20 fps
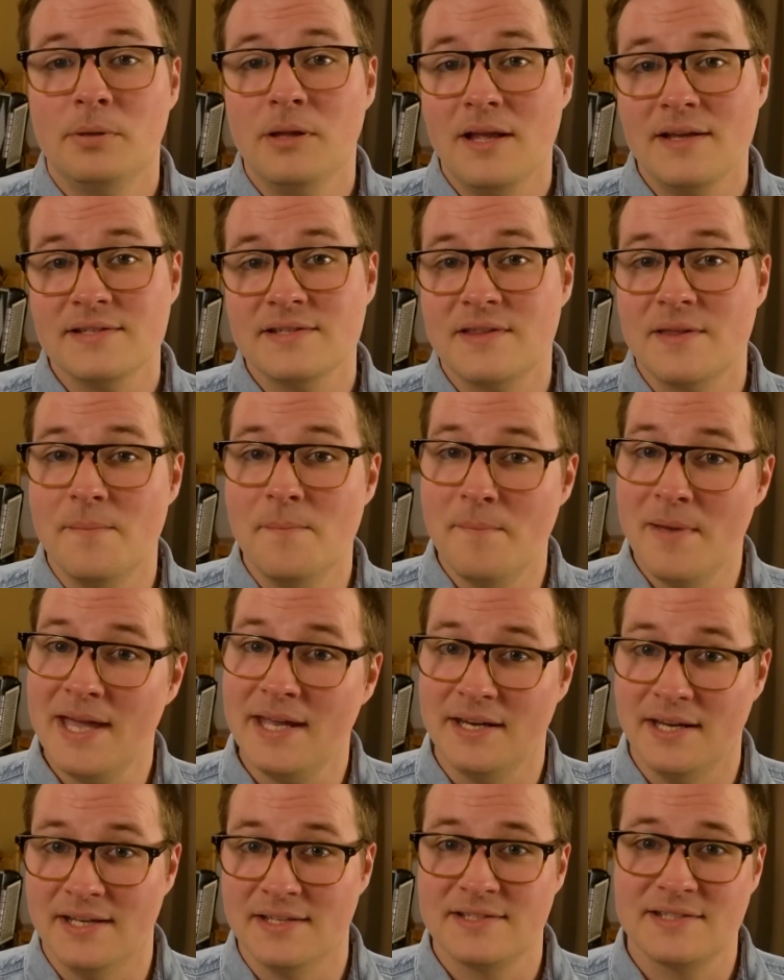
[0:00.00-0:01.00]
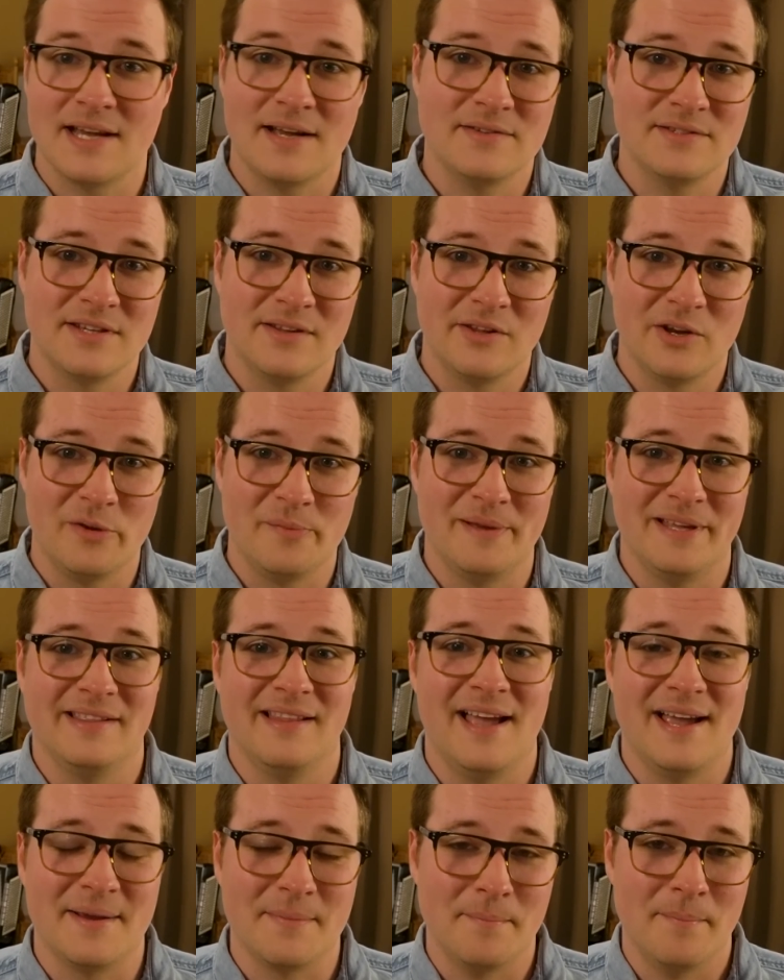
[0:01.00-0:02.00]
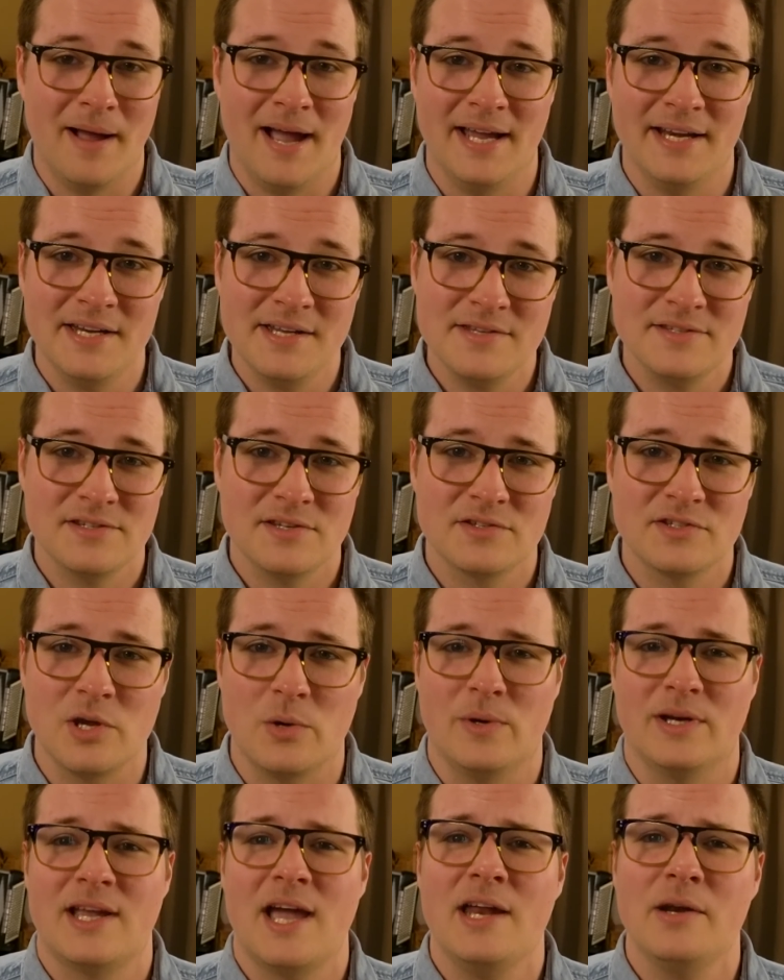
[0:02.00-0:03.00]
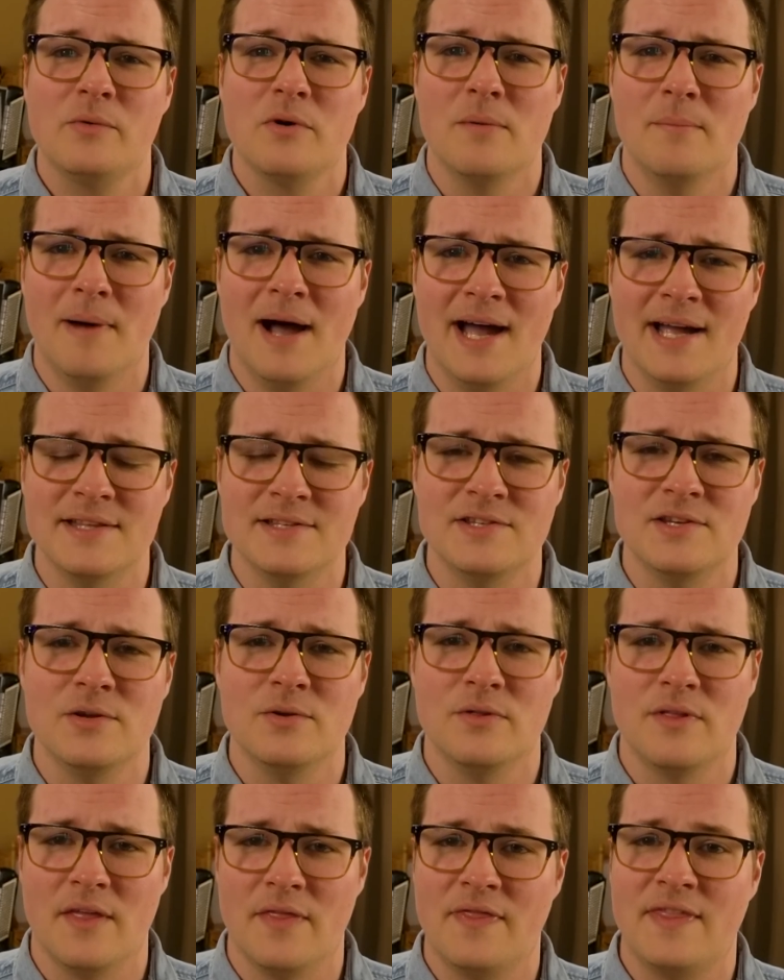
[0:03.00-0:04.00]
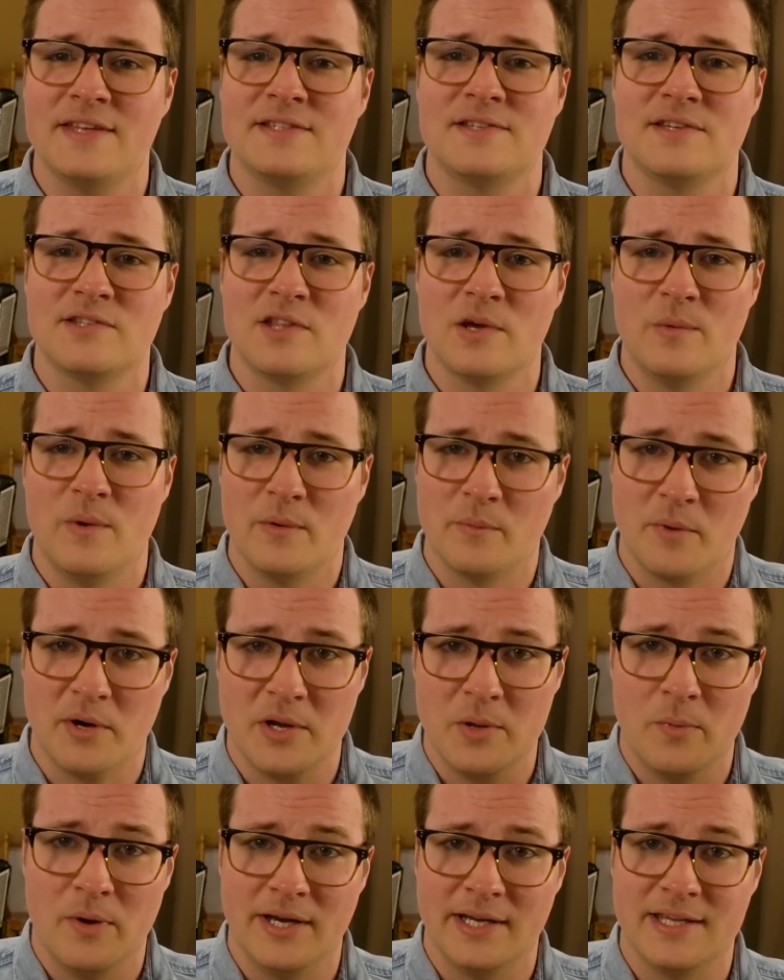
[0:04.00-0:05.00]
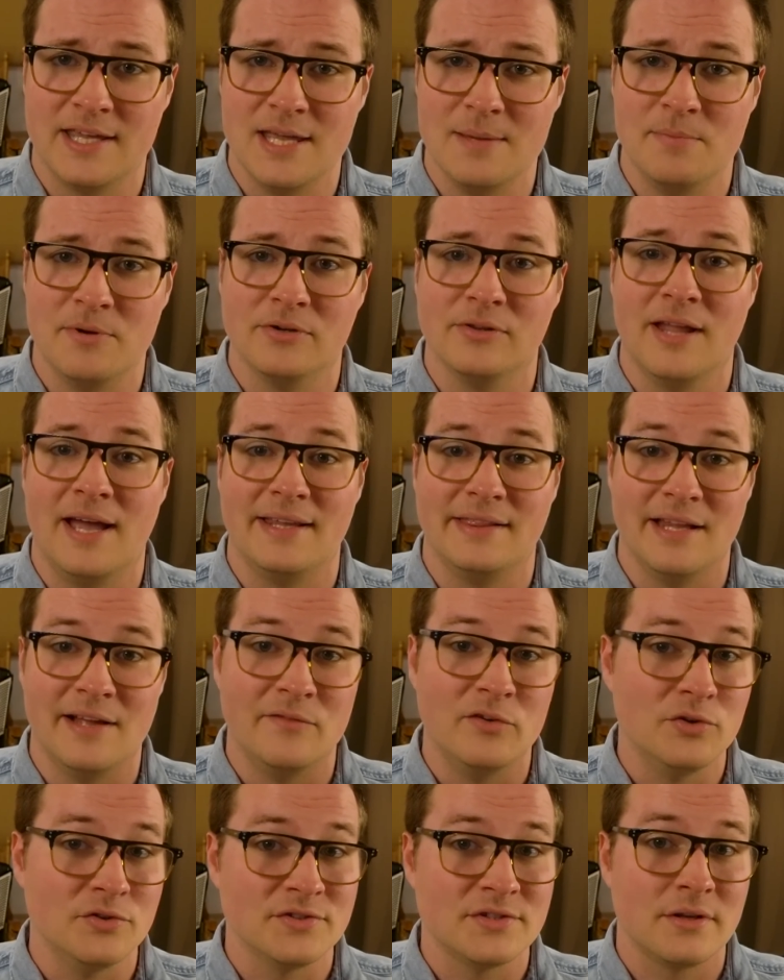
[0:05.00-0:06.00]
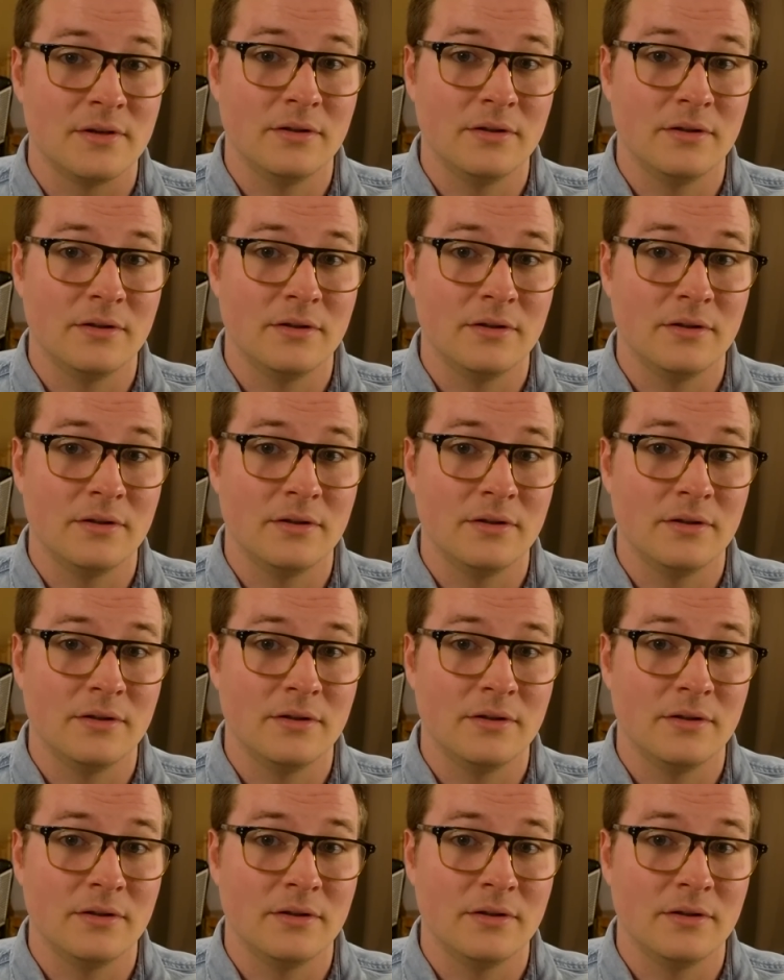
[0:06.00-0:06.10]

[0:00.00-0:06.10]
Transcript: Plus the Mena sounds a little bit like minus, so it kind of reminds you that this is the one where you want to keep your light levels